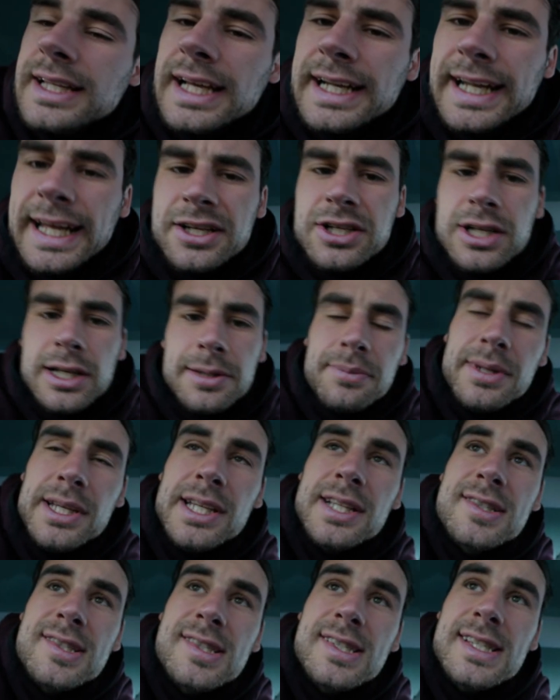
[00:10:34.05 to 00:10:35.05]
That actually
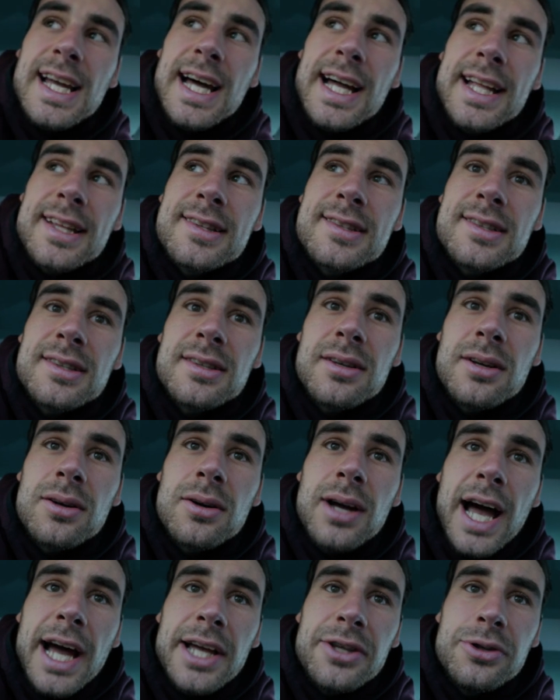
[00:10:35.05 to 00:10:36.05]
means that
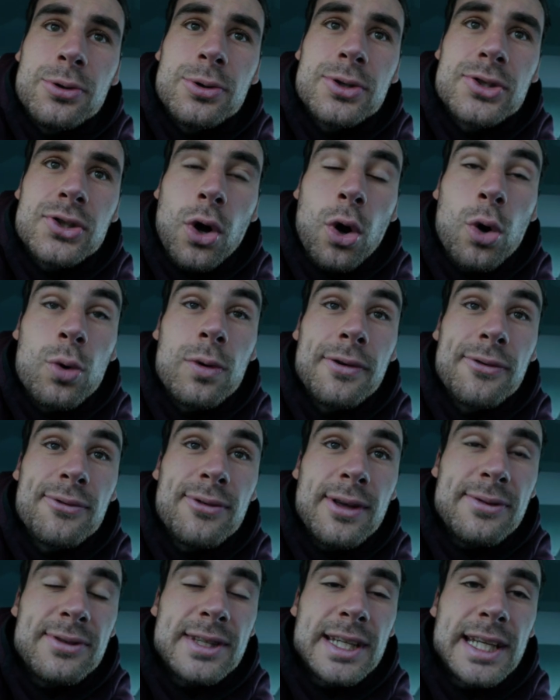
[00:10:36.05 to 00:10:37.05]
I used over
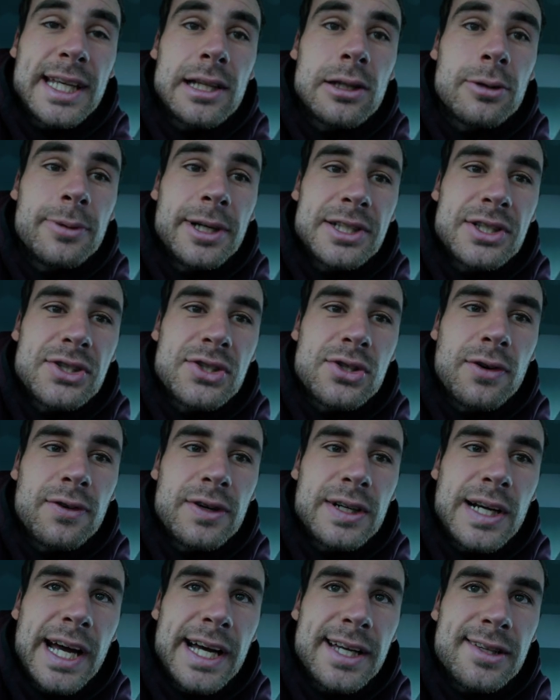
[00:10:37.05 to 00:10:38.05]
50 kilometers
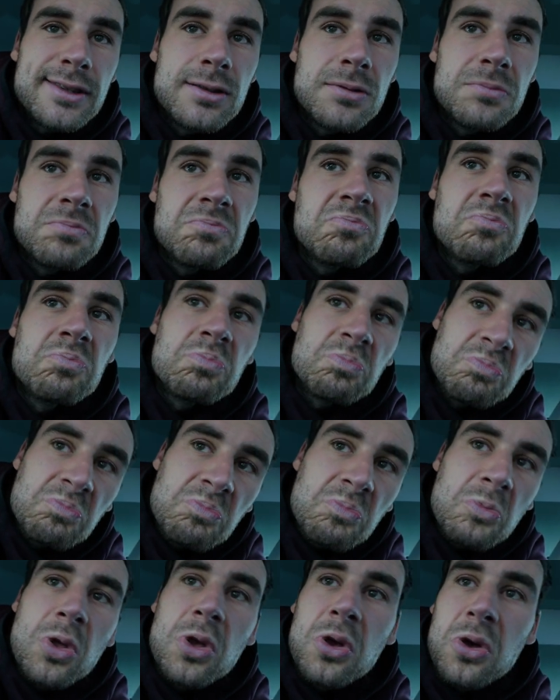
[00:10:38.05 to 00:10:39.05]
overnight,
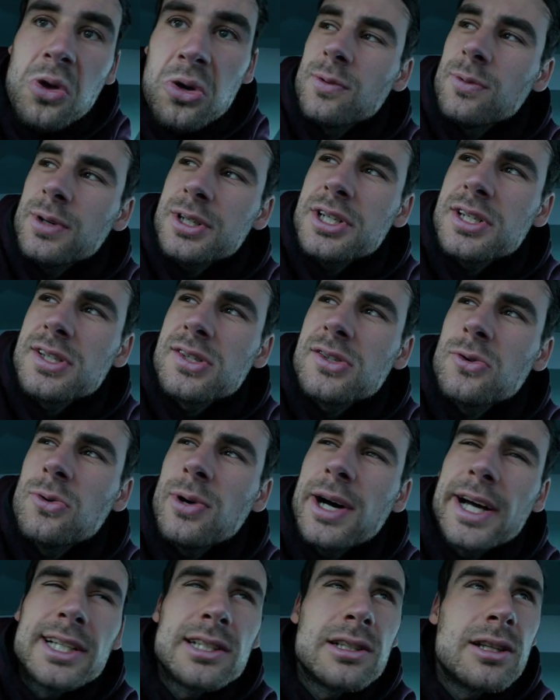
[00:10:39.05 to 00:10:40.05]
which is
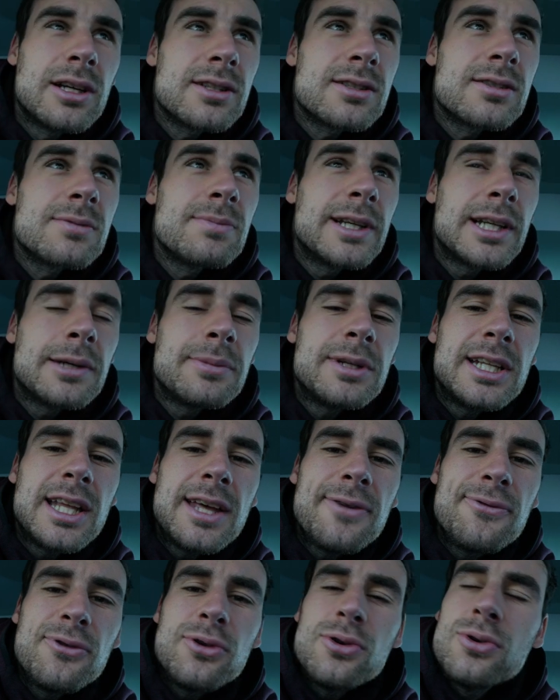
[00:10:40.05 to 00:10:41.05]
quite a lot. But I mean,
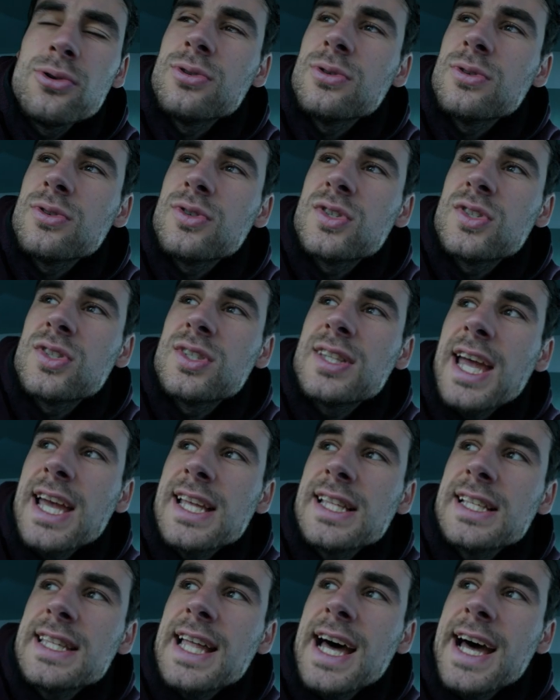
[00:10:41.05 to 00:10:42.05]
if you stay
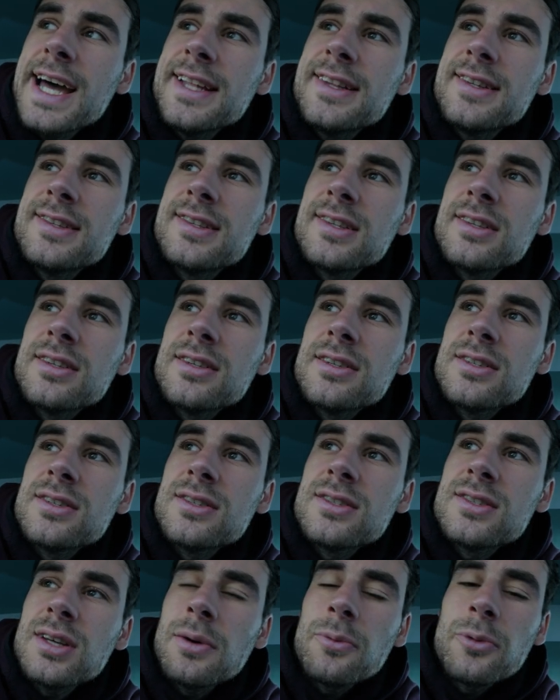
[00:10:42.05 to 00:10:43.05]
the night
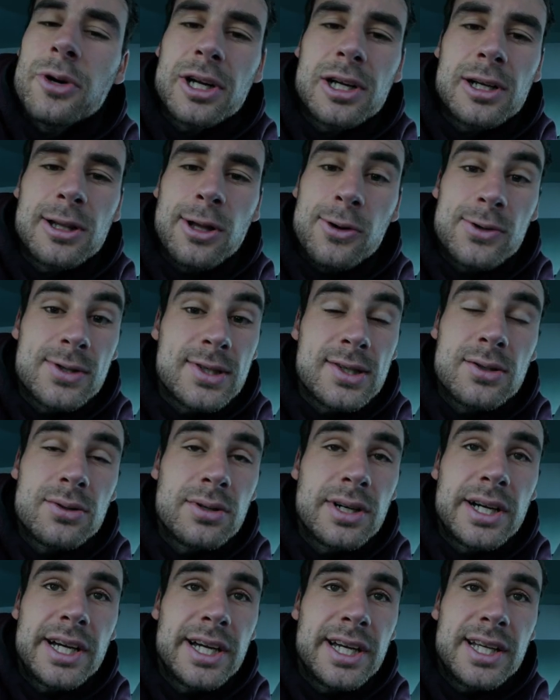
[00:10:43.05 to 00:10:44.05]
somewhere close
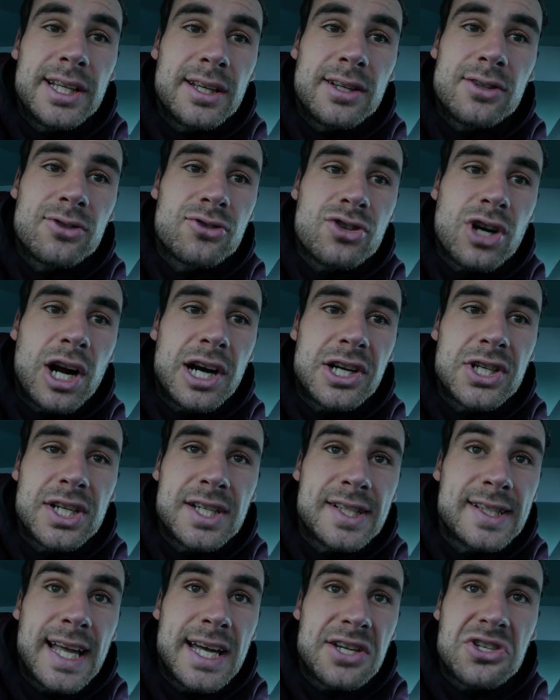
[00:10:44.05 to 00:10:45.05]
to a charging
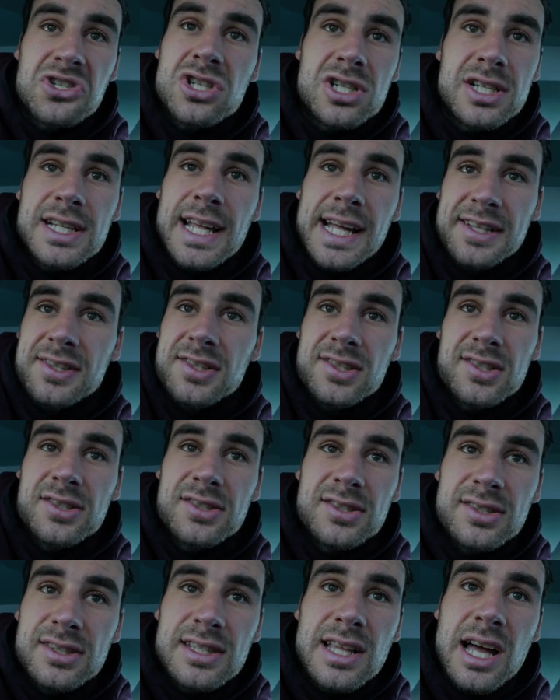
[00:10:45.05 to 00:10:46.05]
station, that's
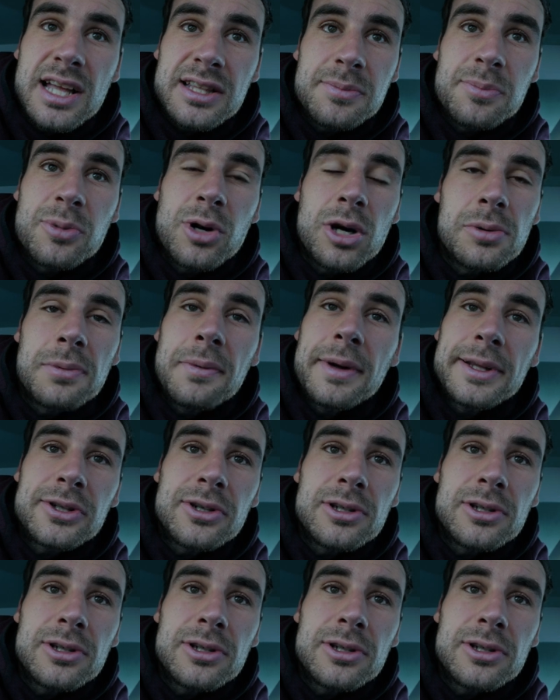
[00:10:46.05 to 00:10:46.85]
not a problem at